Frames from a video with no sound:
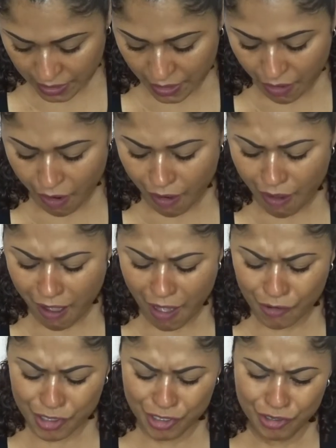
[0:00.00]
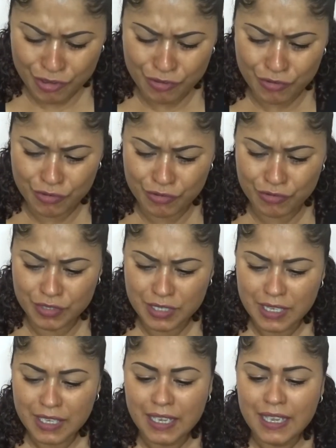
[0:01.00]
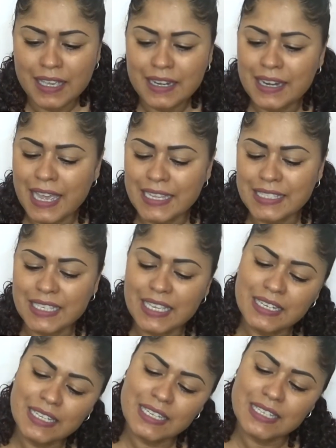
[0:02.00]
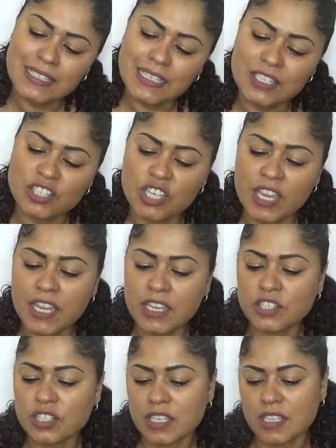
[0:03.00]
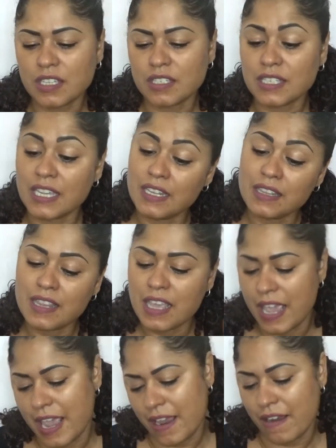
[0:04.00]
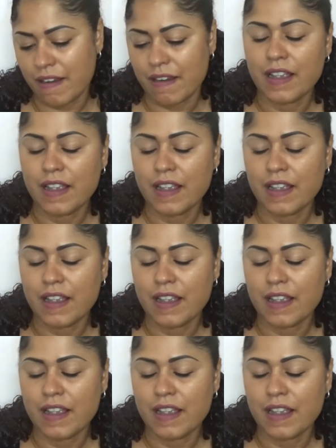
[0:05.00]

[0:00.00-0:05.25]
here. Oh, how cute. Nice and easy. Change is in the hair.